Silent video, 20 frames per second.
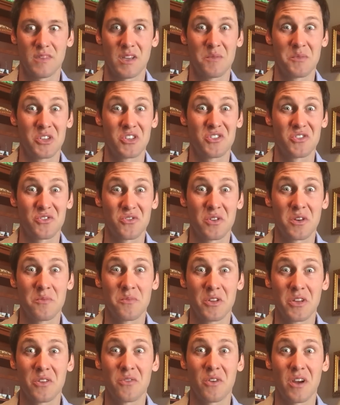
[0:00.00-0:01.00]
I'm
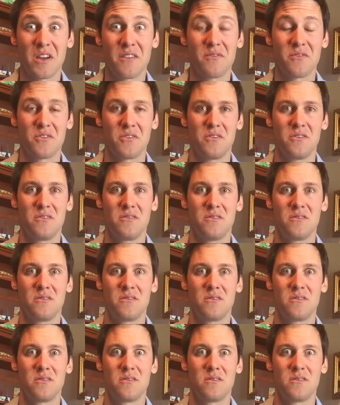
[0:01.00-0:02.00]
extremely grateful
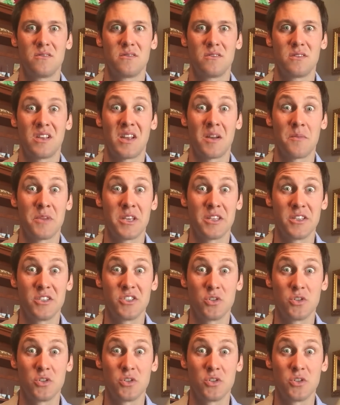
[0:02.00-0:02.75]
that I made the